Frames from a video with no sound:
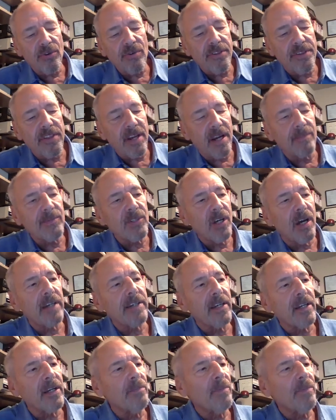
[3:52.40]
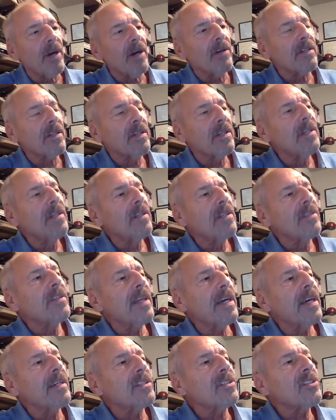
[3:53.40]
that I'm talking about
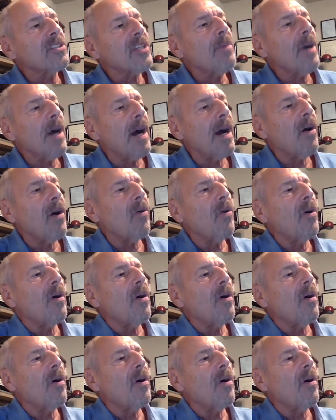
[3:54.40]
that is somehow